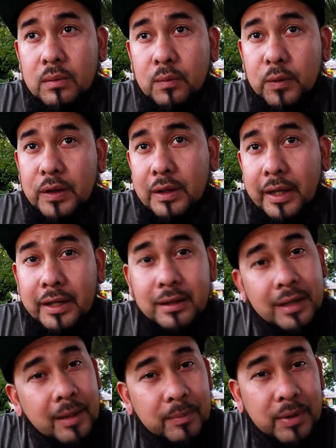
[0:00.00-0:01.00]
we like
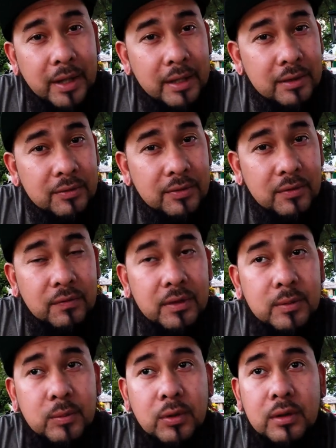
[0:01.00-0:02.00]
not planning stuff
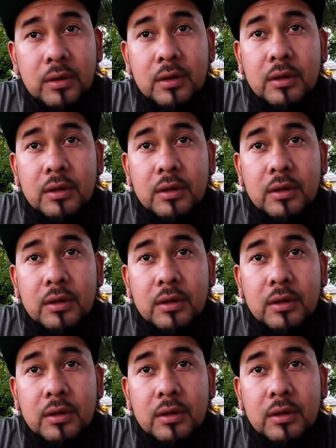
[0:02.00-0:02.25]
anymore